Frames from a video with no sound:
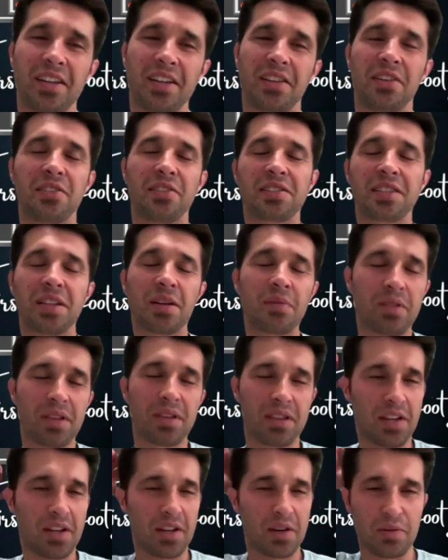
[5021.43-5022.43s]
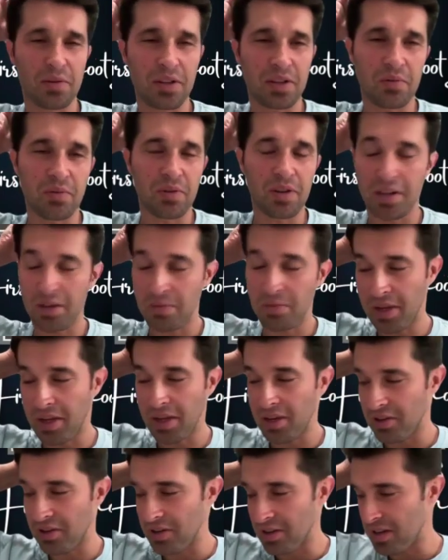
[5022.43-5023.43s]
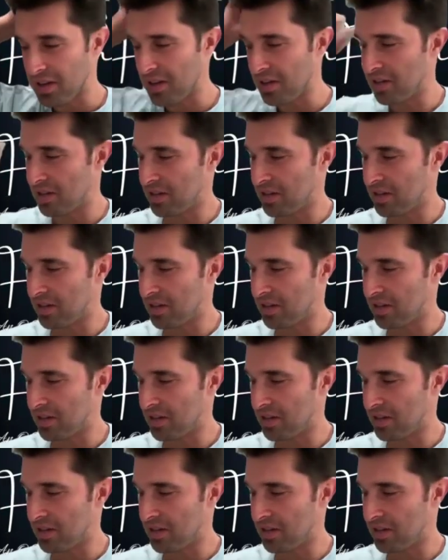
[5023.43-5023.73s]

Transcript: There's something there, whether you want to admit it or not.